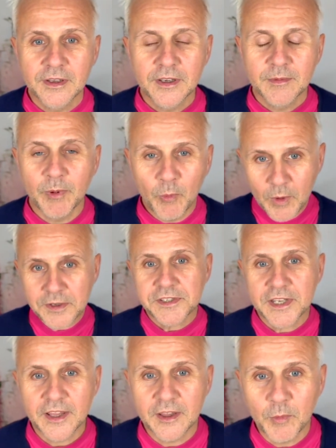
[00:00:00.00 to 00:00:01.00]
But what
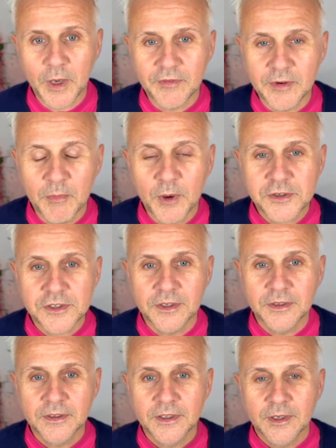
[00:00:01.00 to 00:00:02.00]
set the wave in motion
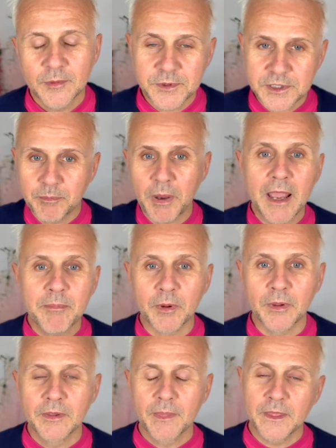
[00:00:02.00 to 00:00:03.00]
was the
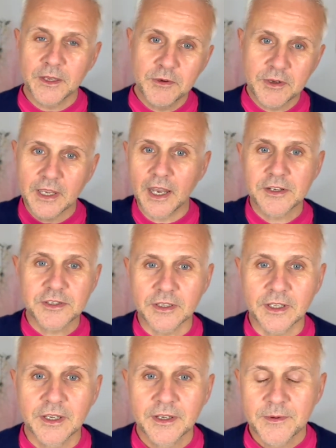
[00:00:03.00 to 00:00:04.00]
pebble that you
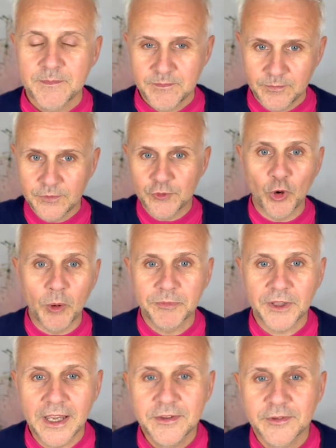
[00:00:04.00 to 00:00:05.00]
casually
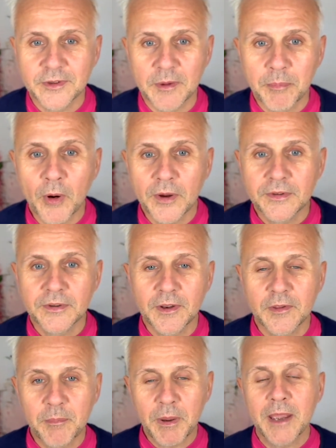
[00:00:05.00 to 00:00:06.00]
dropped into the pond. Now
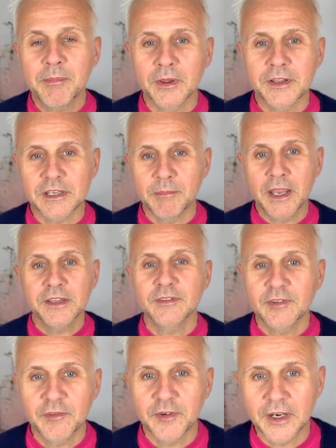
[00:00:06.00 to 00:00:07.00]
the pebble is a
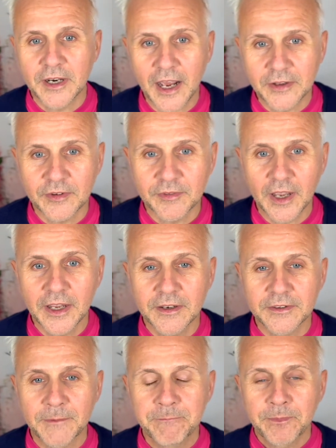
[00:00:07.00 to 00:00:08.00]
metaphor for an act of
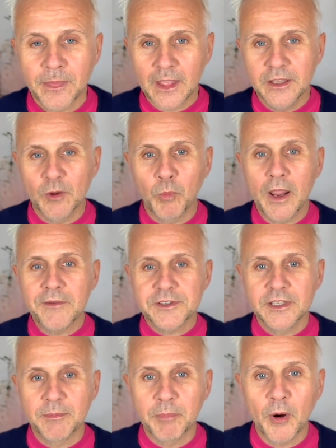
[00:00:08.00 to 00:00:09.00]
kindness, and the waves in
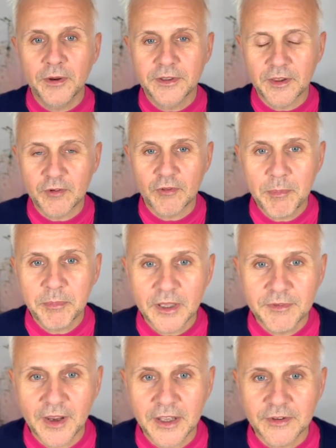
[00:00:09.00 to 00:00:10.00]
the pond are the ripple
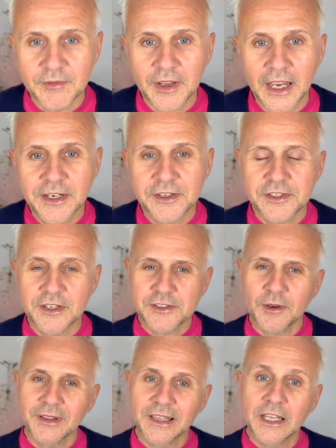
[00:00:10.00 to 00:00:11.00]
effect of kindness. And it's
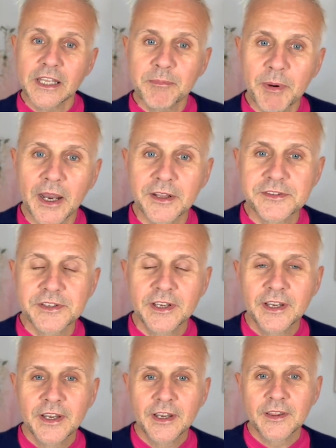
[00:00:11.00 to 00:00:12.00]
not lily pads
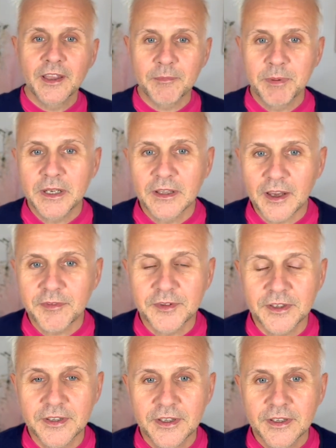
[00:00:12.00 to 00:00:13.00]
that are being
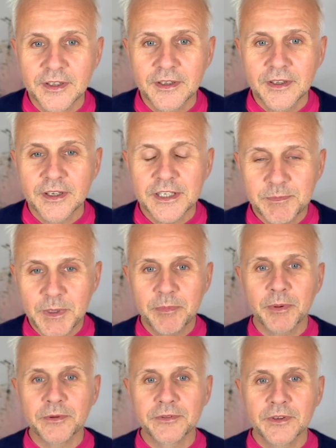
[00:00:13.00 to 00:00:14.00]
lifted, it's
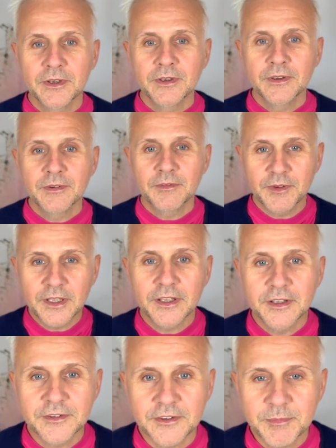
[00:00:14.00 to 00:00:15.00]
people's
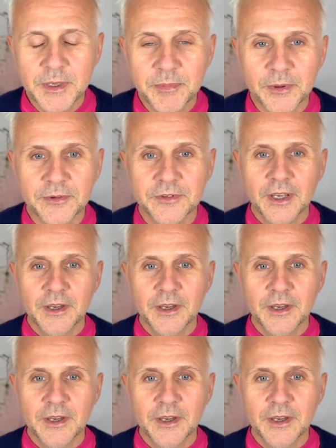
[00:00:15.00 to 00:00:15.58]
feelings, it's people's